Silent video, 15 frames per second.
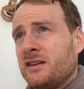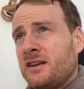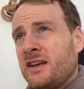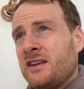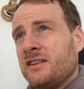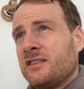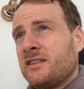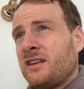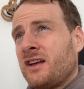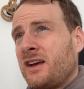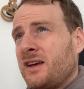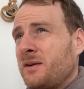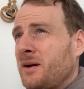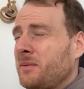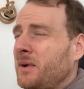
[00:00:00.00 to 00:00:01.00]
It's
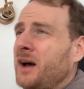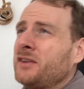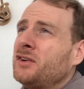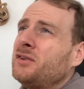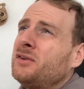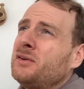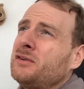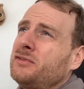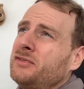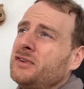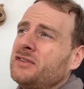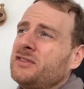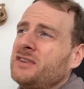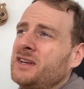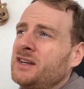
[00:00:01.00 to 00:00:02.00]
like, I don't know if
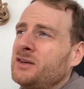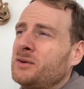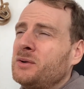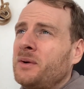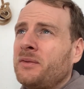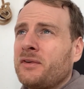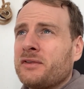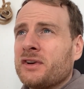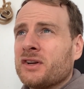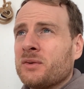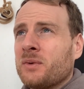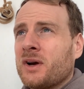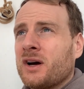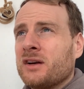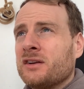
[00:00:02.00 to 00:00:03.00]
it's teal, I'm not very good
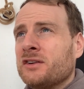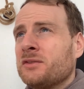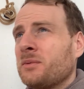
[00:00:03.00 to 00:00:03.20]
with colours,